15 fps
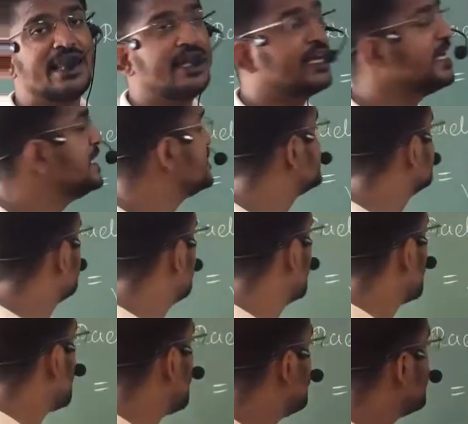that is
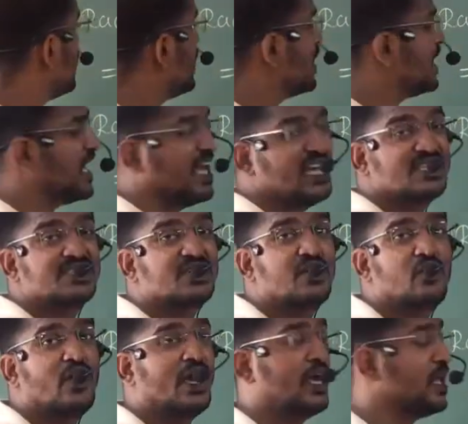mod a
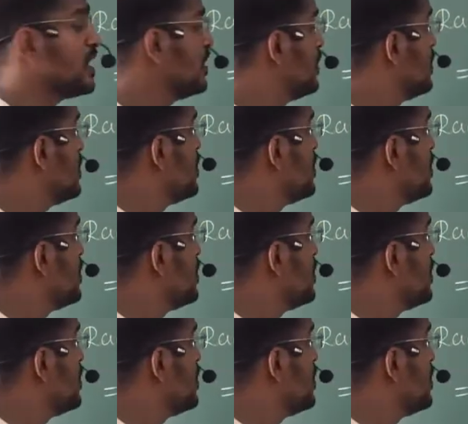square